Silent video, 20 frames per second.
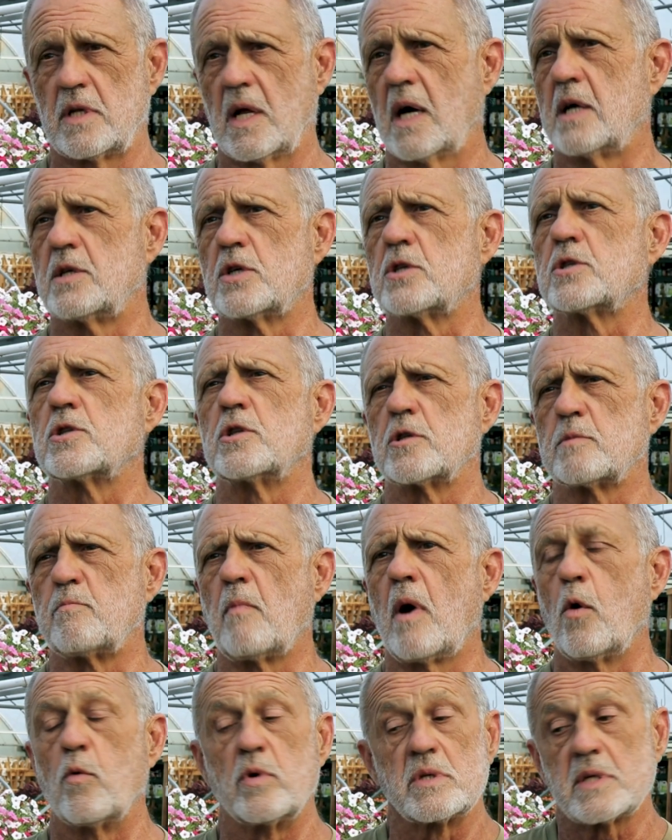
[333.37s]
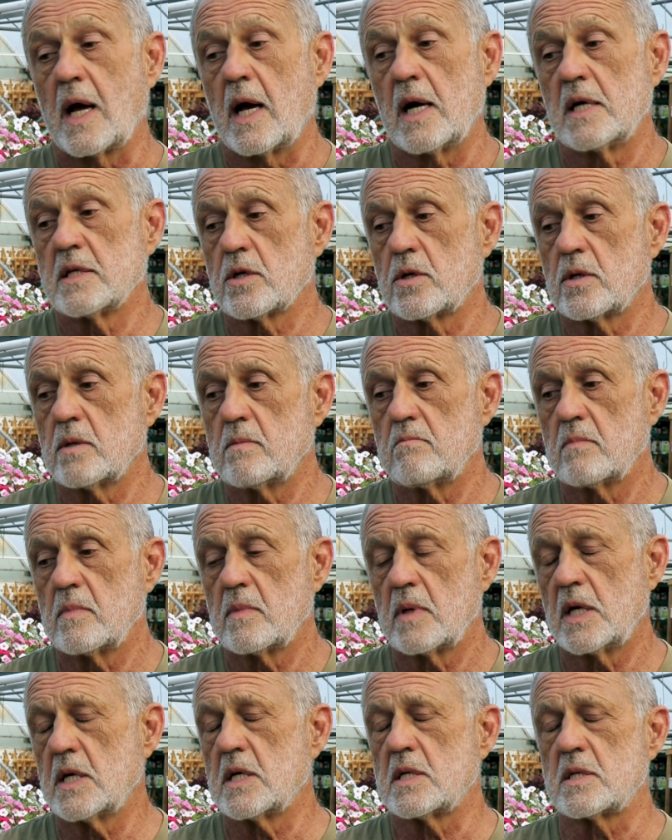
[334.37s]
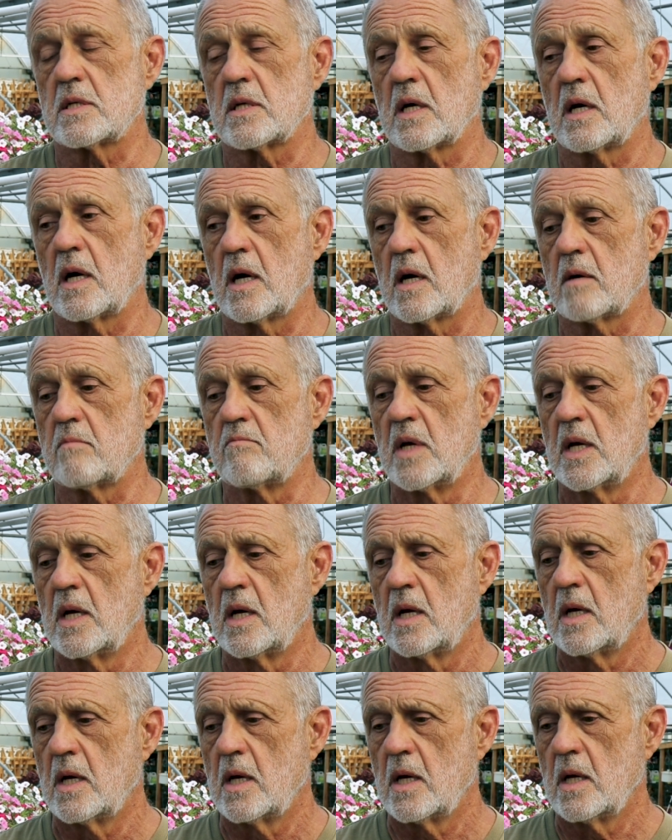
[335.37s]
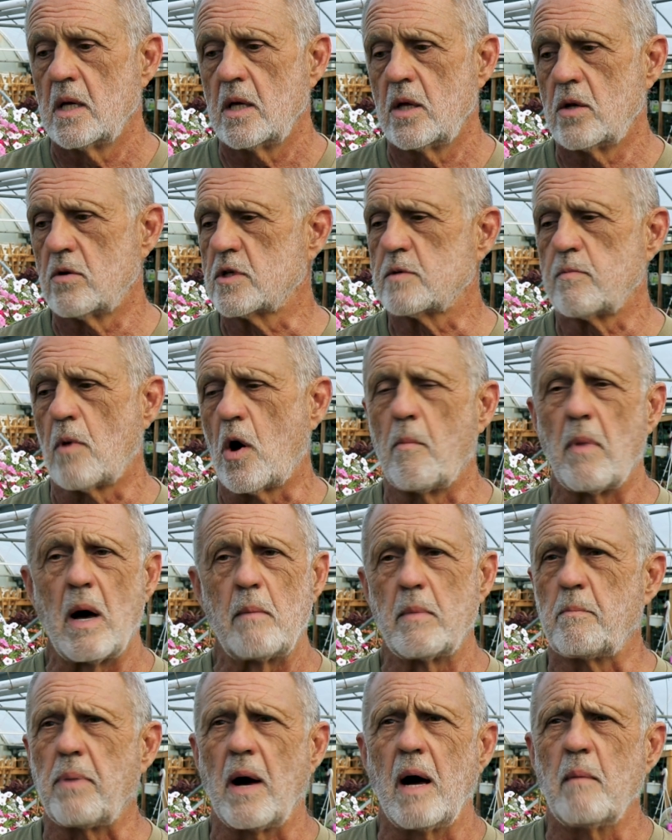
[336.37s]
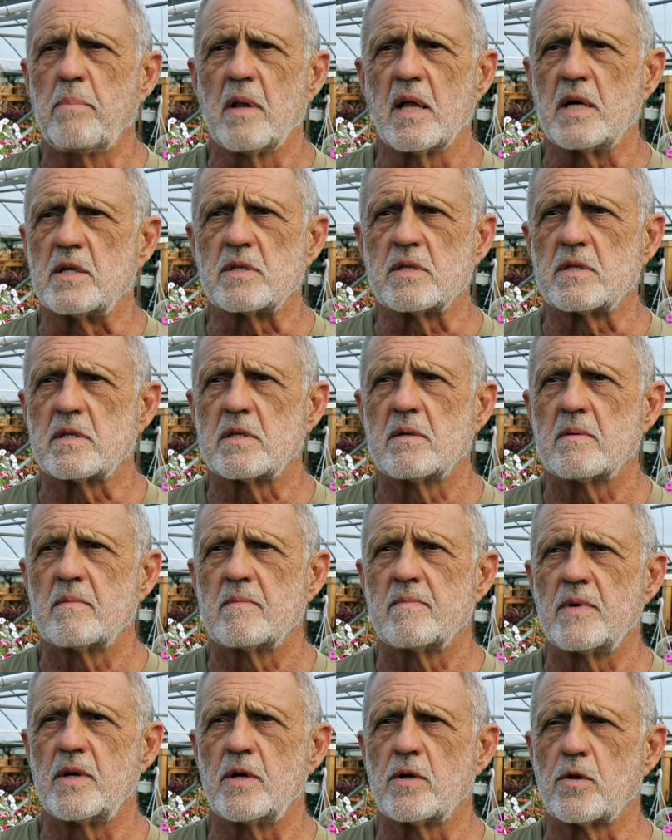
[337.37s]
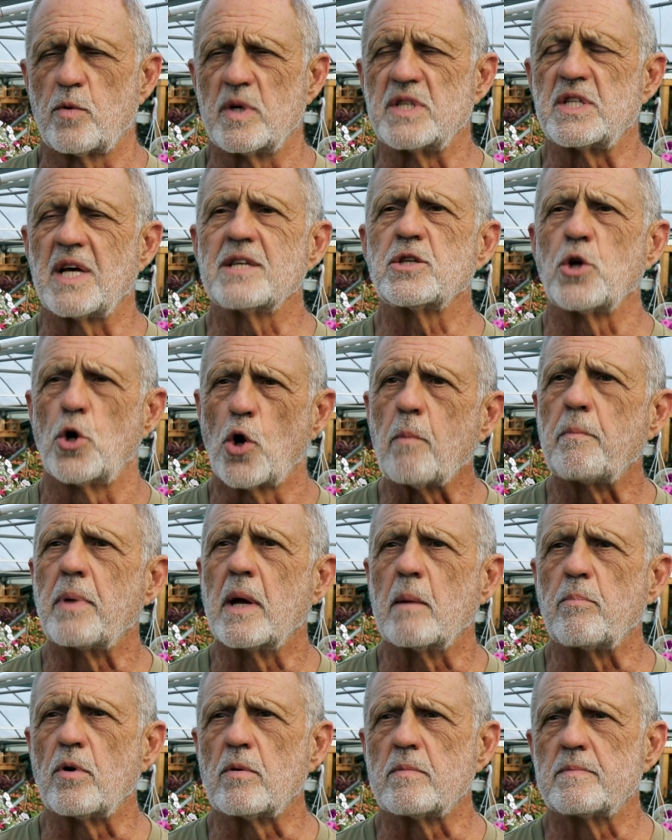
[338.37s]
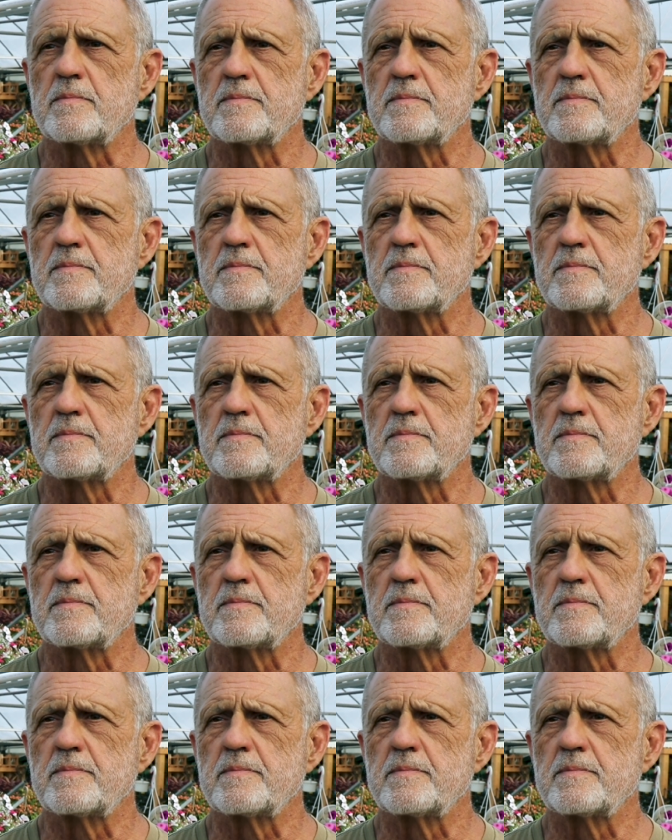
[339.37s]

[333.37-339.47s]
not just the small ones. As it hit, small mom and pop places, the recession hurt people.